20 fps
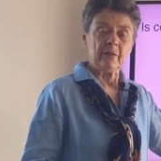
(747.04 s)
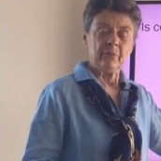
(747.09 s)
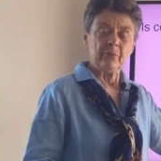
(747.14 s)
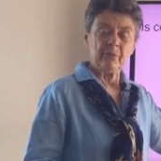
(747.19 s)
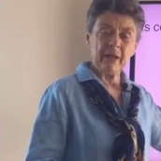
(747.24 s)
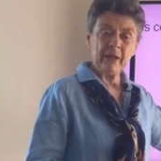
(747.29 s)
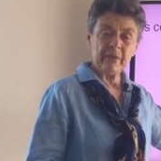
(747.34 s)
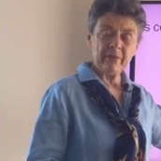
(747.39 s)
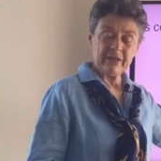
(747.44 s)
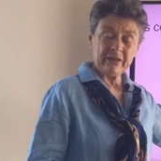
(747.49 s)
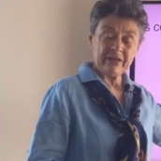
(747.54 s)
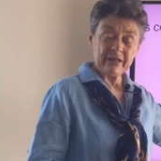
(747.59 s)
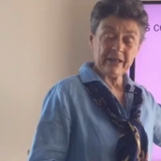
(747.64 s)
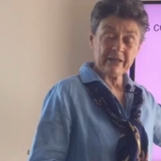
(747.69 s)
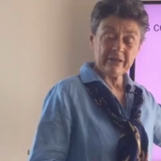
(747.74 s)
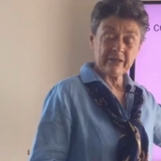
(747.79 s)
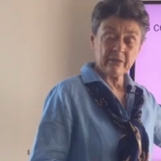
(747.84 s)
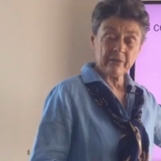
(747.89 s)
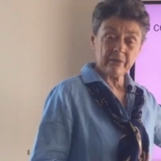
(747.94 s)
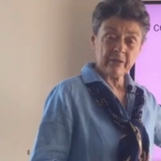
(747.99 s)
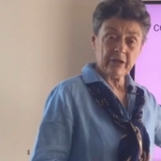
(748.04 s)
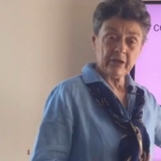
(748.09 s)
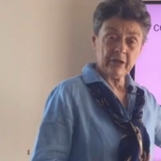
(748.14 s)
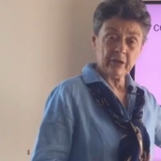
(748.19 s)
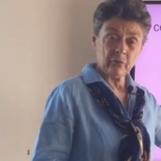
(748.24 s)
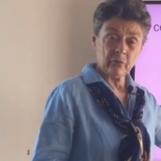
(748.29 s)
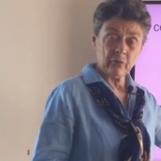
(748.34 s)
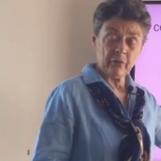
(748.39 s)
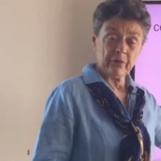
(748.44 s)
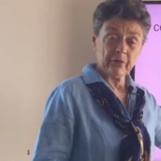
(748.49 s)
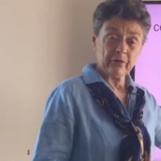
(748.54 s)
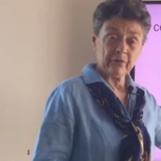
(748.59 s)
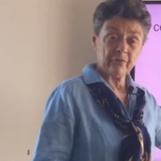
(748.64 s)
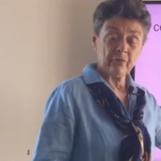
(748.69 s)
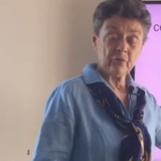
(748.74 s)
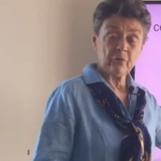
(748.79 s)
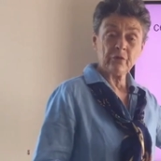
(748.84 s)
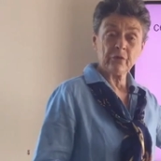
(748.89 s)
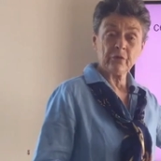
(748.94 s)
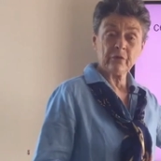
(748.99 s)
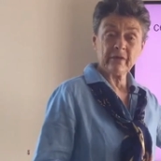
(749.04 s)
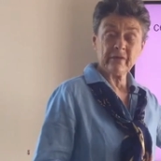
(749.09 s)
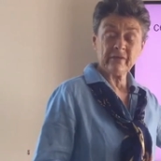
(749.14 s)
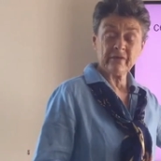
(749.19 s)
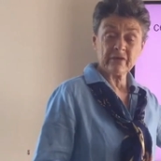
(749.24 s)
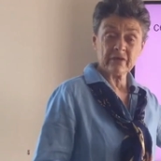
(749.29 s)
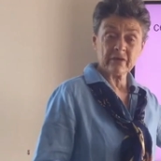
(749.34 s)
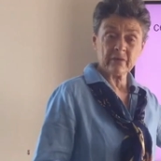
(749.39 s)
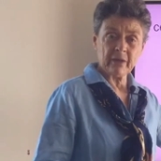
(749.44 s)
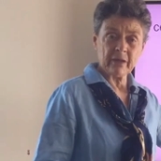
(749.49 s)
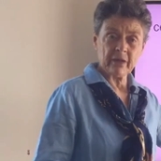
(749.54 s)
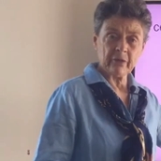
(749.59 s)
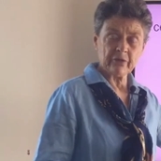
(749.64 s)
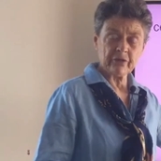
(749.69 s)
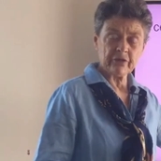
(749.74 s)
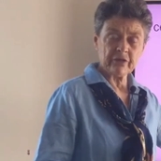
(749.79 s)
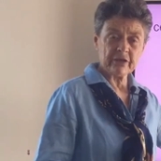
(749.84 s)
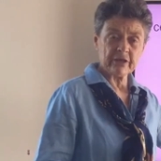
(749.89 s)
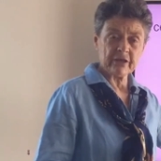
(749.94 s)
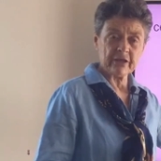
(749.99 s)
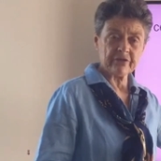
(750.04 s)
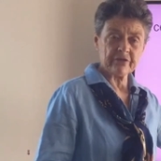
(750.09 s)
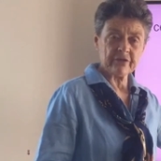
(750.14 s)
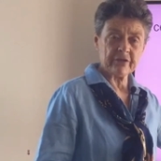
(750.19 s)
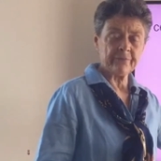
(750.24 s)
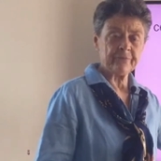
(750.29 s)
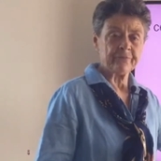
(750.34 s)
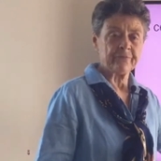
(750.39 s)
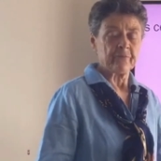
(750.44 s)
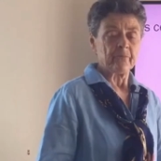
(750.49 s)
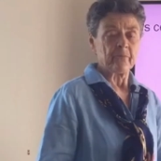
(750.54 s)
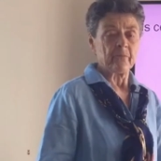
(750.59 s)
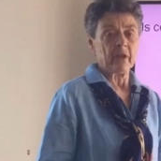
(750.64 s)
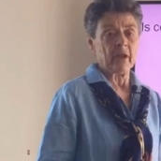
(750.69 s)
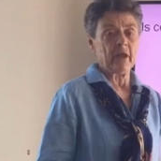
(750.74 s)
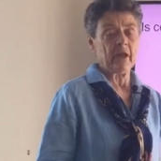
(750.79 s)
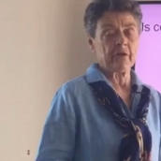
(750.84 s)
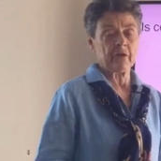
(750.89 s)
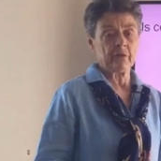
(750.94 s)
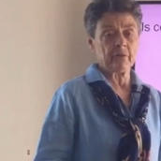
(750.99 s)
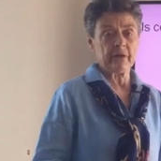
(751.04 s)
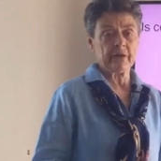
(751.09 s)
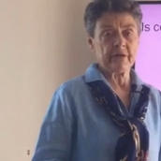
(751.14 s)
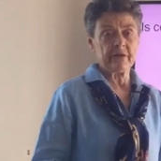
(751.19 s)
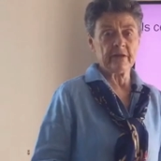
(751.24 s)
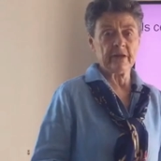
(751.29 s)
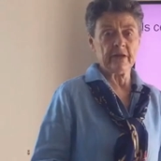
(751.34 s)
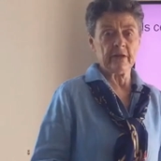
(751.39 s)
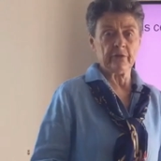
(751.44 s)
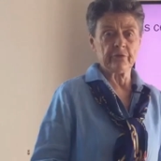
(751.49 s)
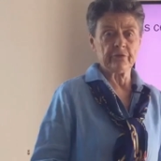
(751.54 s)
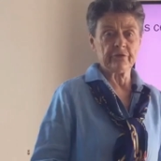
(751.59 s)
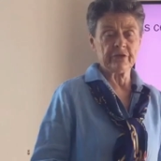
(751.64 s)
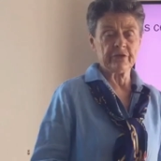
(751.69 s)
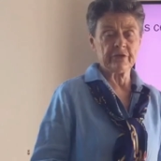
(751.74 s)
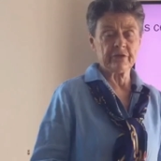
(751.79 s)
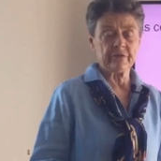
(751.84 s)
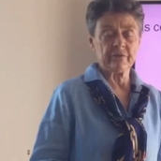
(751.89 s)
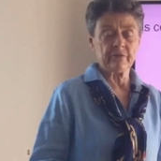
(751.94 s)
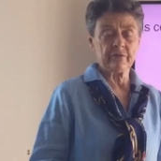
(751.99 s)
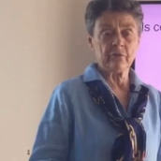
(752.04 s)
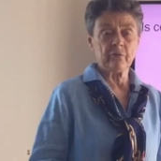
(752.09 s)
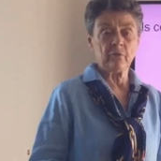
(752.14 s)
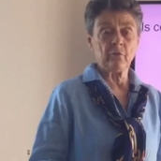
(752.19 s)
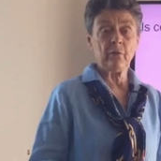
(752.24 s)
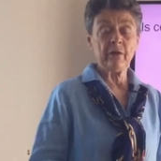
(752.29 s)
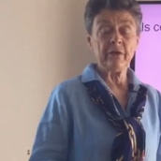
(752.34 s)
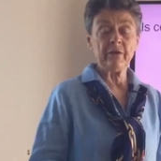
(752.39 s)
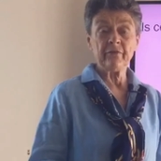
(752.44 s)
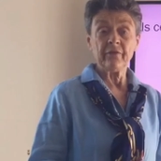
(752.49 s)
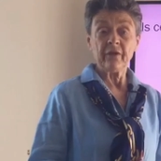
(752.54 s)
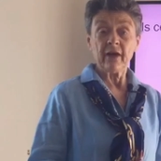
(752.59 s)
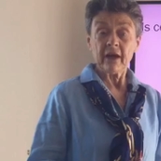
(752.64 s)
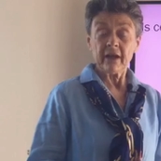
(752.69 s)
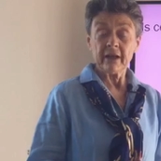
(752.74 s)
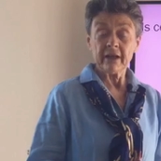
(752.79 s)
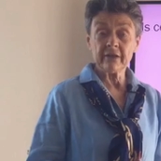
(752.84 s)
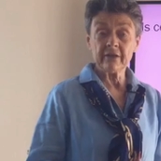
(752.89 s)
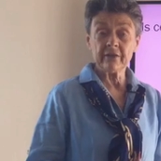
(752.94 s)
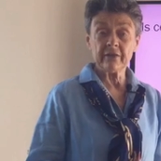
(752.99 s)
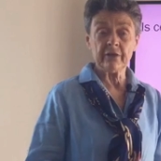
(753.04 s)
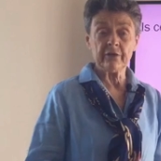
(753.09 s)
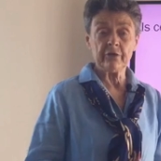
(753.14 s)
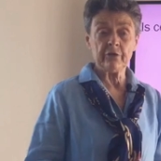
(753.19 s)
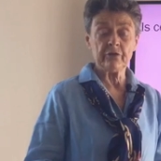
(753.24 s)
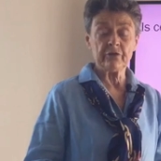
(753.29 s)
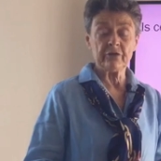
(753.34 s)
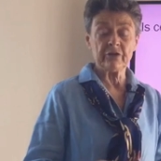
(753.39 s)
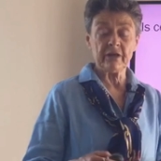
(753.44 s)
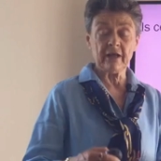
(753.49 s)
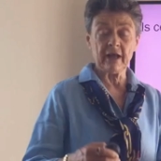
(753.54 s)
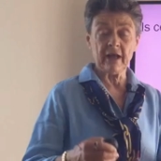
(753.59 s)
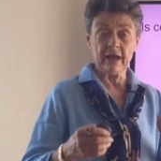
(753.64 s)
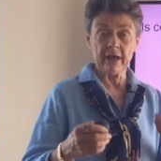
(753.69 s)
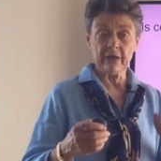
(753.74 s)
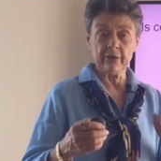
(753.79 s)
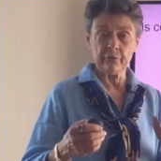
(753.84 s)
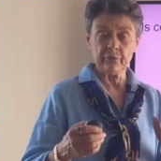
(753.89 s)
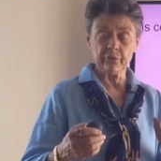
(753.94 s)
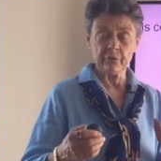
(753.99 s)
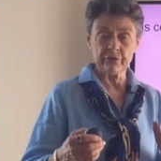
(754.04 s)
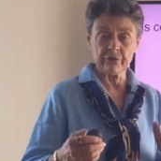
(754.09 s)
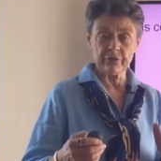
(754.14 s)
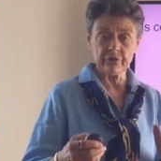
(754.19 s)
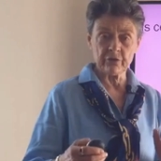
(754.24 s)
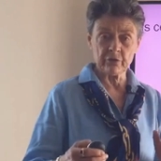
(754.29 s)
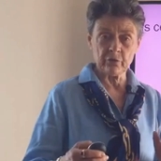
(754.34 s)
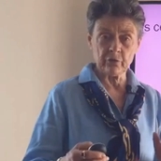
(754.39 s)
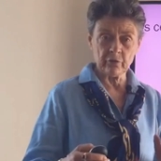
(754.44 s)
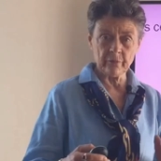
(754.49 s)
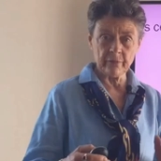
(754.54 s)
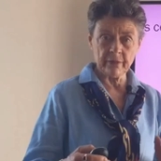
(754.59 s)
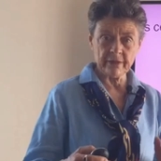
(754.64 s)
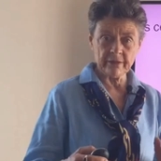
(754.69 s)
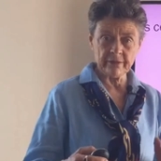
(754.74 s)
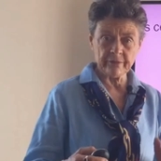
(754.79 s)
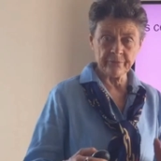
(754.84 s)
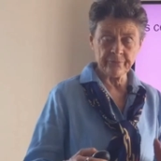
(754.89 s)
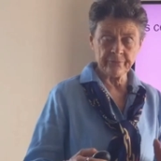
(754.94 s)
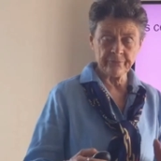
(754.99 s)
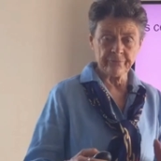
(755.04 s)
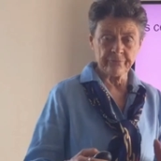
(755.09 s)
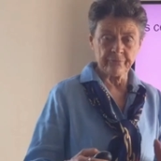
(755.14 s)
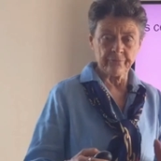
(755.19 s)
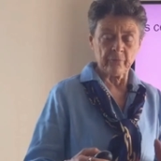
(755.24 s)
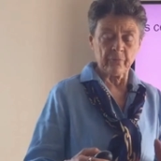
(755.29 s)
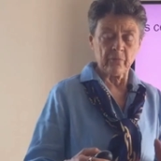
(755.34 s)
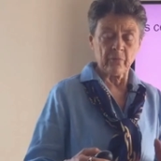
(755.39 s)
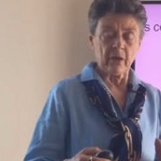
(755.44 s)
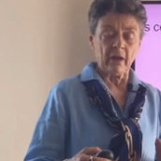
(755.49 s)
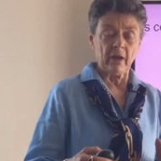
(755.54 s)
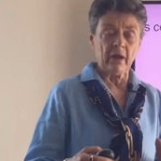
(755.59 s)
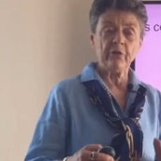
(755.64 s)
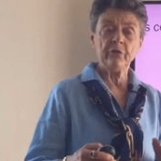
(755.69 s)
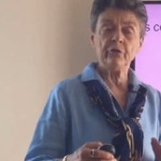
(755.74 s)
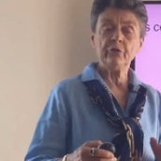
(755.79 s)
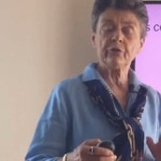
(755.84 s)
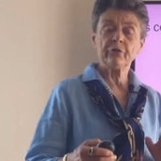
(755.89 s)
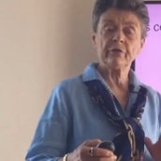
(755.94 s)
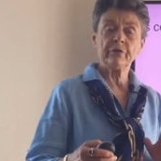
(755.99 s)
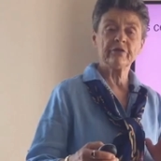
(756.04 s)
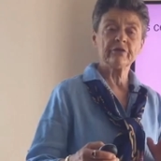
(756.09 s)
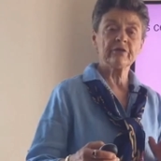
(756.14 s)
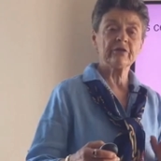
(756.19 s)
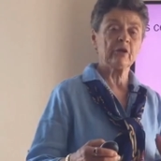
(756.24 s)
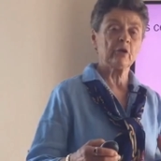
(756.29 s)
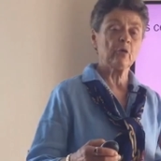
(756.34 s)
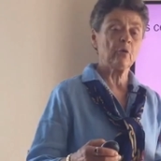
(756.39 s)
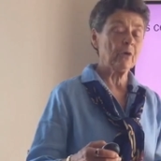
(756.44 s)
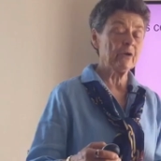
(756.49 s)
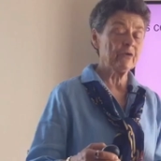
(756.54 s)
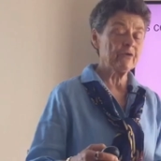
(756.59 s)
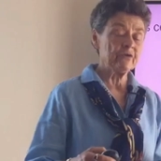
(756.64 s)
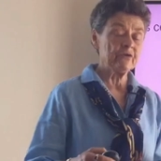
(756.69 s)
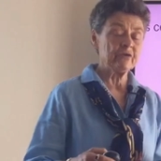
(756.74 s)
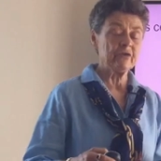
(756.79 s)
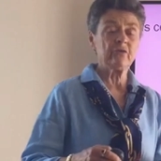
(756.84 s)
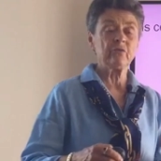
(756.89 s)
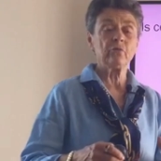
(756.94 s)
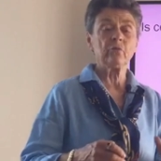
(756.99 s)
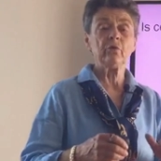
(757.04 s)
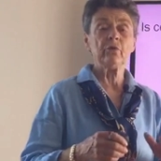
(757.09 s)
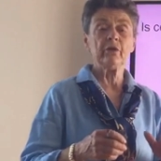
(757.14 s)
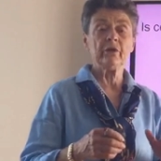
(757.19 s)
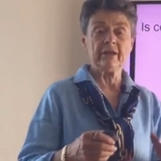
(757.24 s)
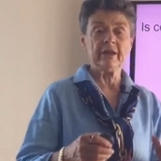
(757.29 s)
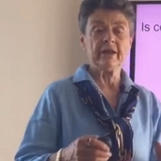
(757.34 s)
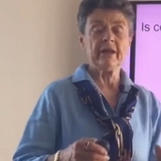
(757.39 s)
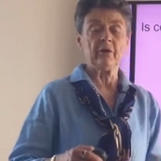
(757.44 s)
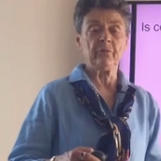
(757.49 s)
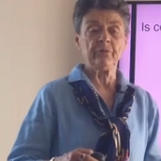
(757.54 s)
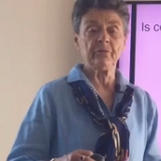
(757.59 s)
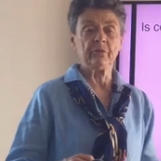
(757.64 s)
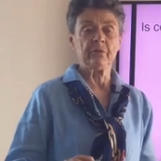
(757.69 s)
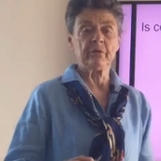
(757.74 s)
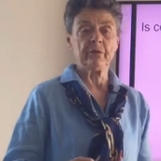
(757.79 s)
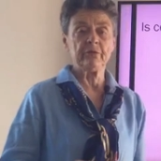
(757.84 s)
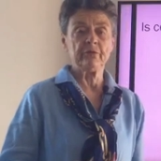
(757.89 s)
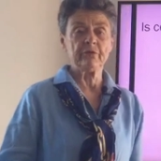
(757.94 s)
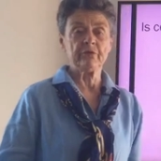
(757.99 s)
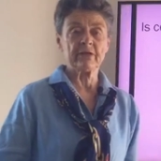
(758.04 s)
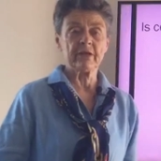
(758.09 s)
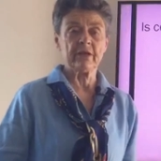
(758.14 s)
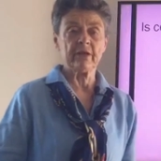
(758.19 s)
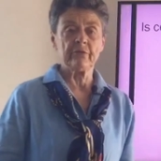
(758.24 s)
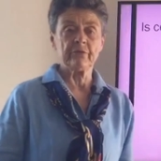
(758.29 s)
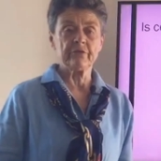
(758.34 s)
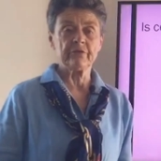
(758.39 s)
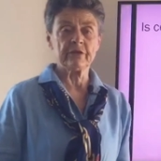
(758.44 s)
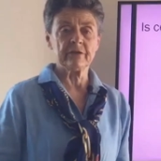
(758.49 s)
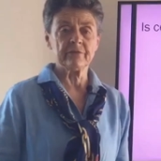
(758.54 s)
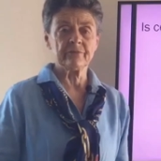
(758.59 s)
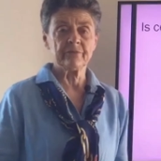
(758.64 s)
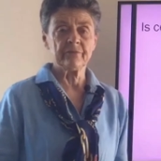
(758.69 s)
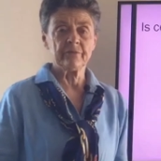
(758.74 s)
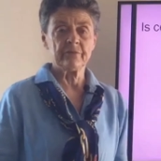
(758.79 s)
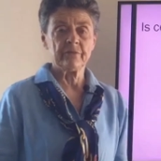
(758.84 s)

maybe take some care with their food or even some allergy testing and correct the allergies. We find that using higher doses of ascorbate and nutrients like quercetin really help to reduce allergy.